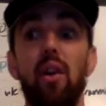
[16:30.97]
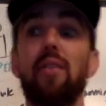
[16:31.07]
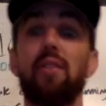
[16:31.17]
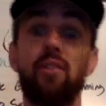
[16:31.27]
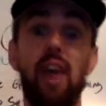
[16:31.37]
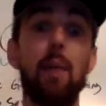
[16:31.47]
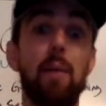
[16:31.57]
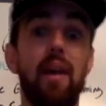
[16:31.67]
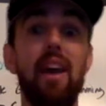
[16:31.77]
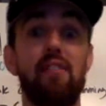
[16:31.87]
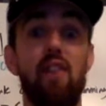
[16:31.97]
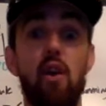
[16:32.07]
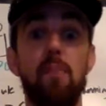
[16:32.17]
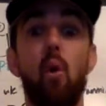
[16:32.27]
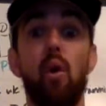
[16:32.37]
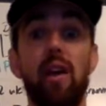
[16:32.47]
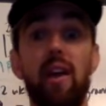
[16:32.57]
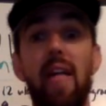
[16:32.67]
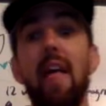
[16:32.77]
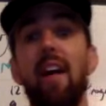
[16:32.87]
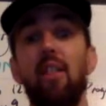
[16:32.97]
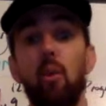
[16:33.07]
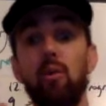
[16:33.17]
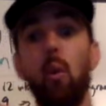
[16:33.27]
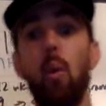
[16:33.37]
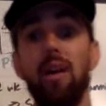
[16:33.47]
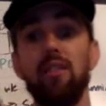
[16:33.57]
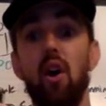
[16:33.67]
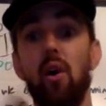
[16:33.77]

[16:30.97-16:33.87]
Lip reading: it's the same, it can get very boring. The reason we want longer